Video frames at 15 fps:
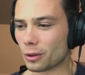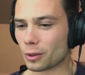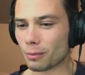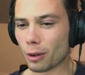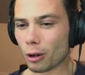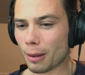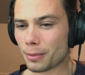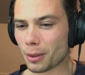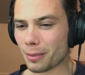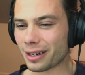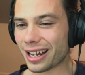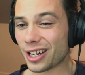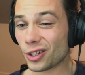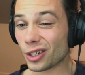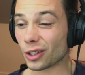Moab
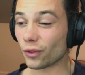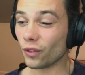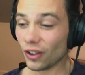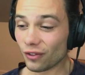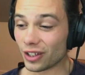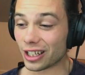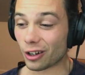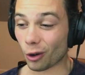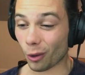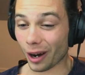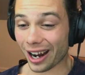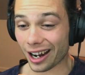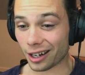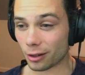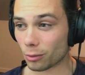Domination is 50
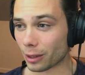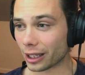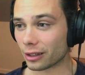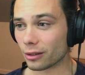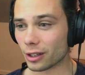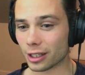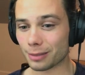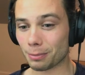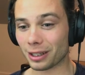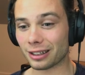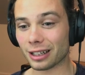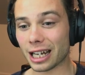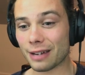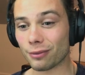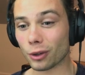grand, oh my goodness, but
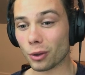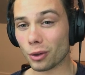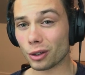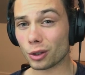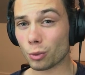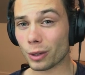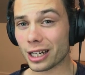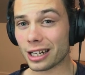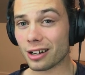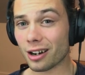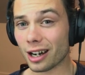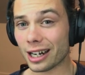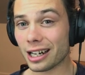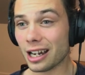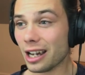Glaive Lord
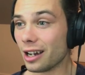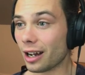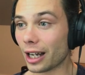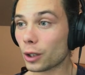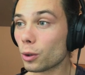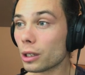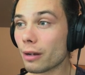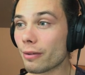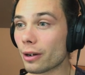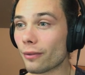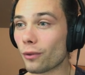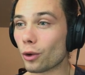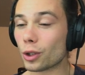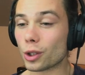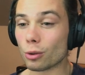29, I couldn't even
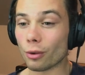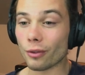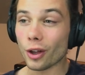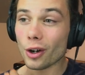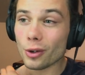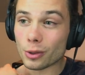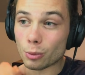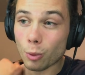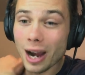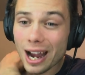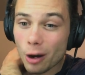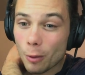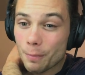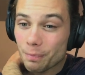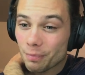afford 2 of those,
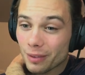wow.